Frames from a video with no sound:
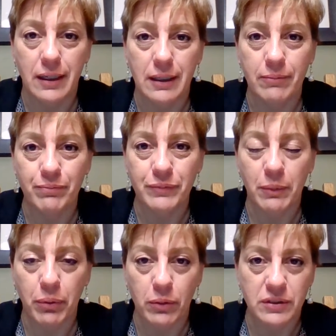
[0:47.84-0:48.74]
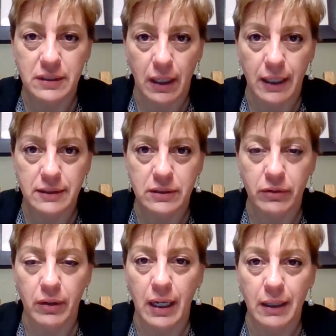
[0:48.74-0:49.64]
um, per slide, so
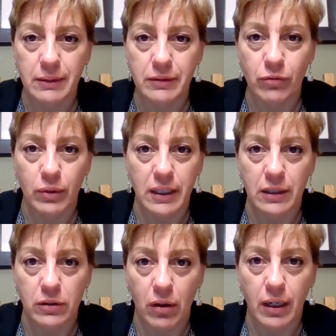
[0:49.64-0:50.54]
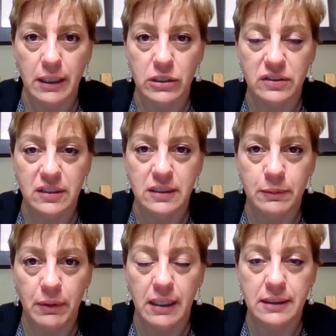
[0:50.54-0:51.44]
they're not really long. It just
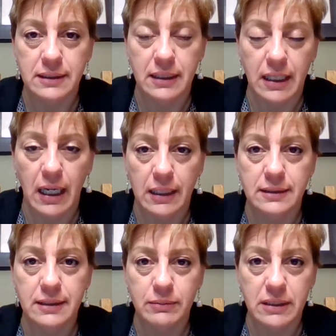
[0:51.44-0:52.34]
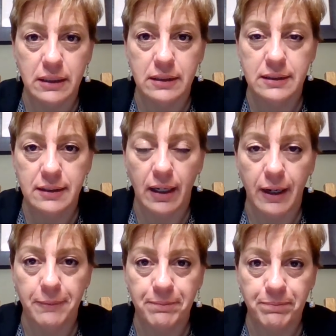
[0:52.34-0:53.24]
explains the concepts in the
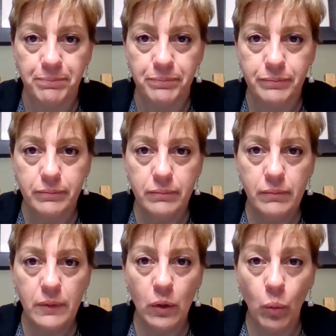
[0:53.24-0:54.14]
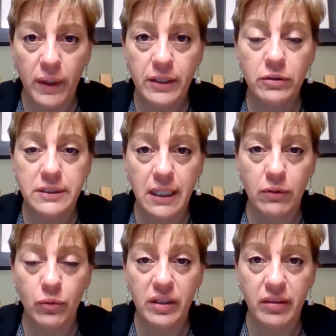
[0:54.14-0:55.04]
slide. When you're
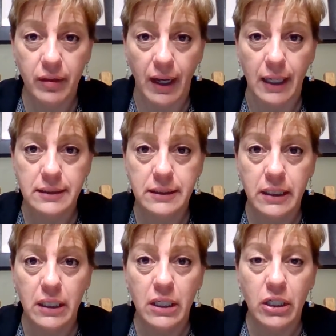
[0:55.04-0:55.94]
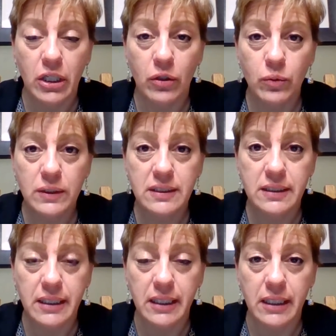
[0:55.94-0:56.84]
done with that, you will
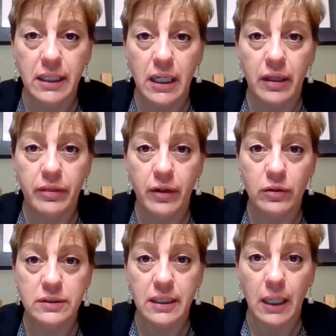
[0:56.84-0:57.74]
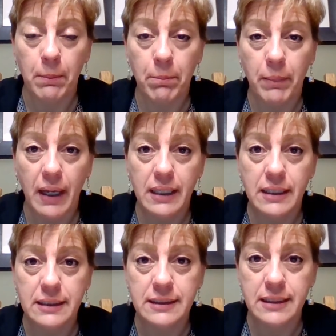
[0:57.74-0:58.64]
see there's like
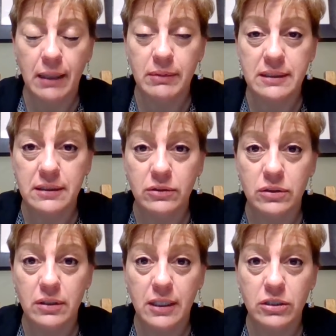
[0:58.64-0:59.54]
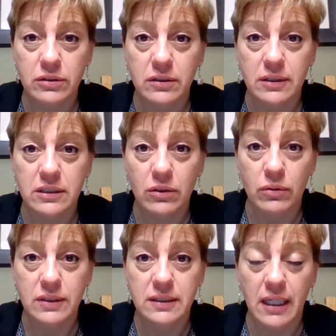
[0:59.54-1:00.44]
embedded assignments in those lecture series. So
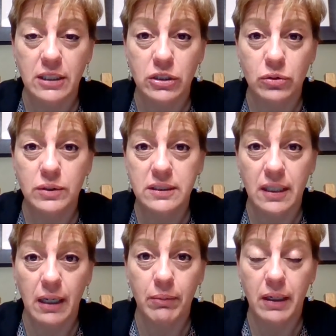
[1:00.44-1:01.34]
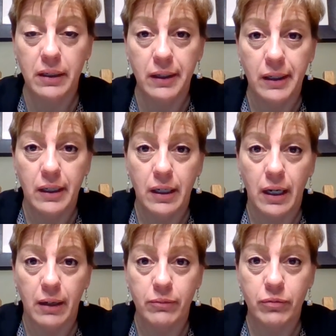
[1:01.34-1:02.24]
it'll say do assignment
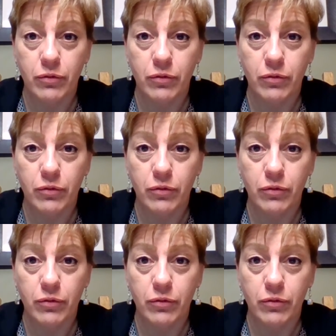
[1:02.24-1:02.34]
um,